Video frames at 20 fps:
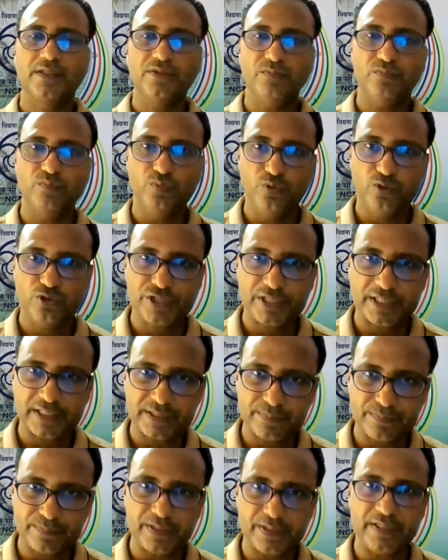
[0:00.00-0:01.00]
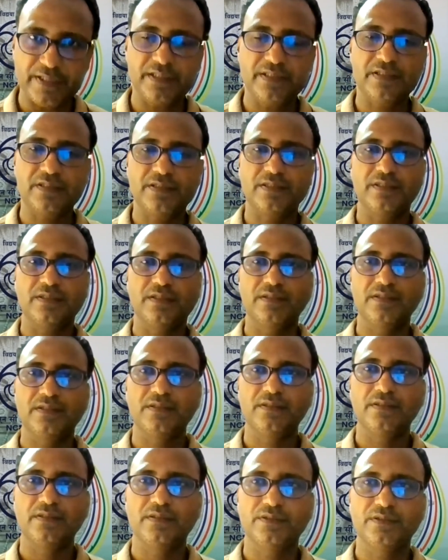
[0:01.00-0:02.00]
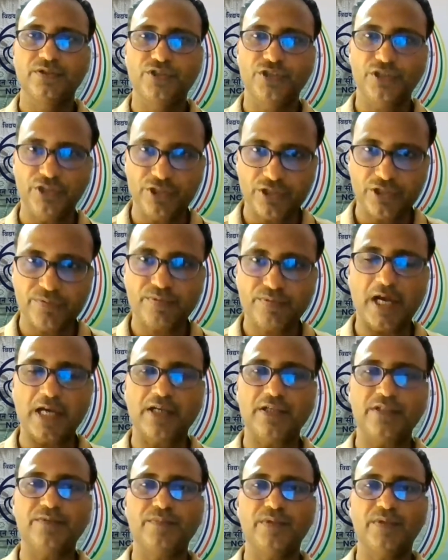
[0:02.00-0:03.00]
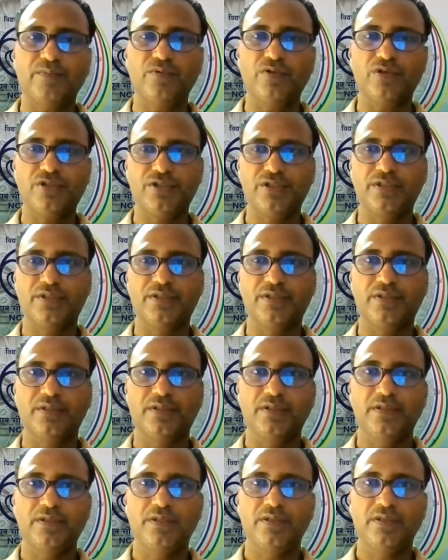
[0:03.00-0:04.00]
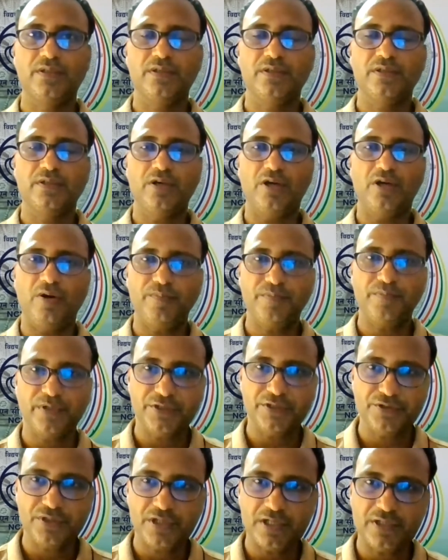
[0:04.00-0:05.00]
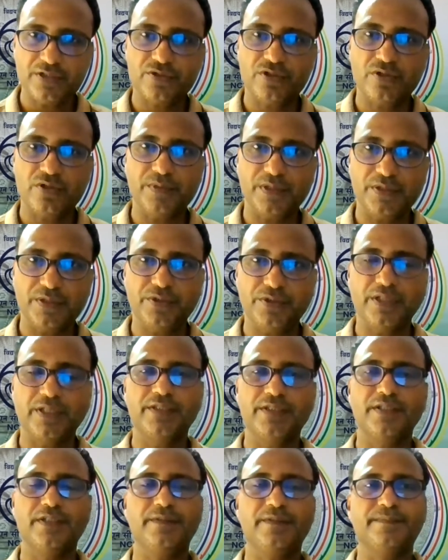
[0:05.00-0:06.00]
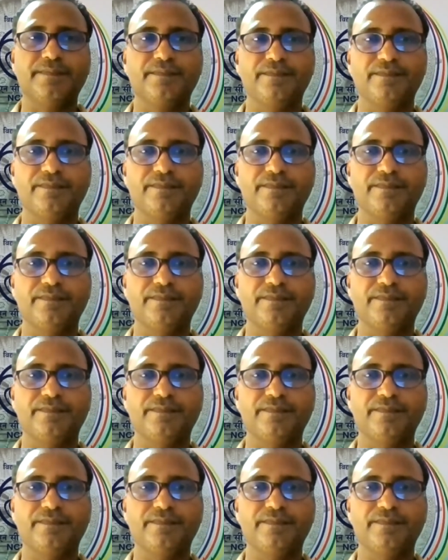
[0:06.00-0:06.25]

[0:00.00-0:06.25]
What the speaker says: most experienced senior faculty members of Regional Institute of Education,